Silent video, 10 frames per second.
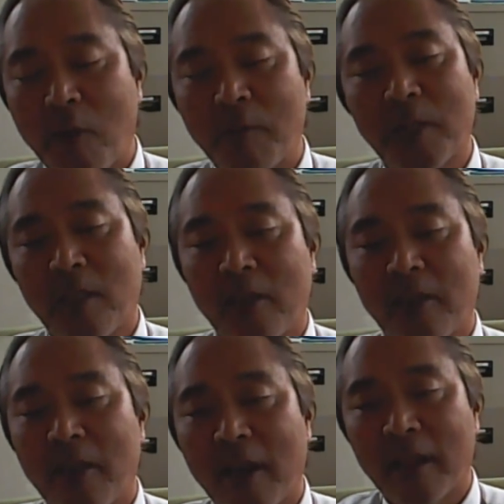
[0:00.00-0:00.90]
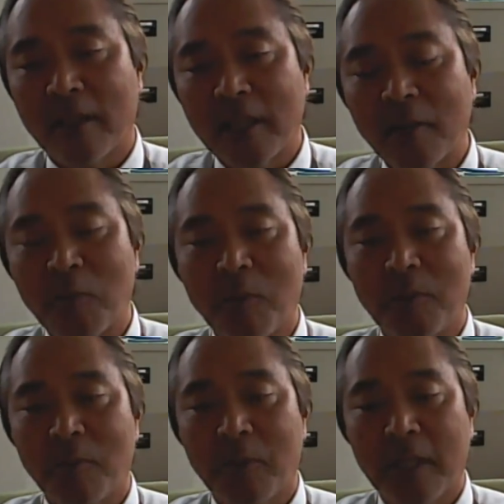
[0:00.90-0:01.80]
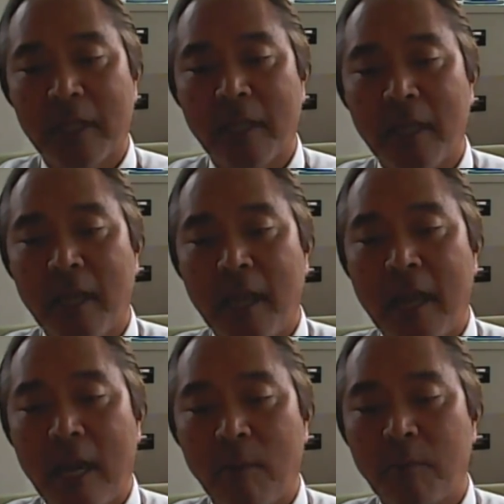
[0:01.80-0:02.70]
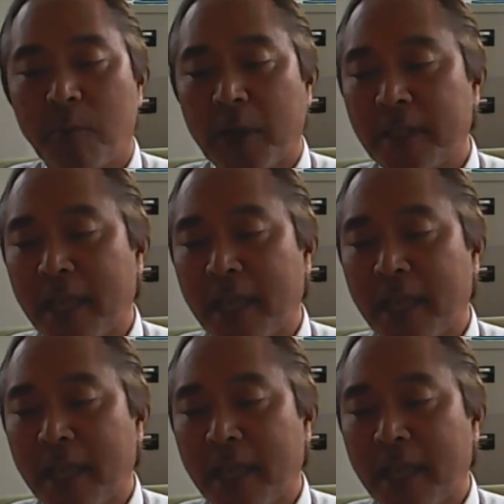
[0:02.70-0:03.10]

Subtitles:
formed a learning analytic group to really help bring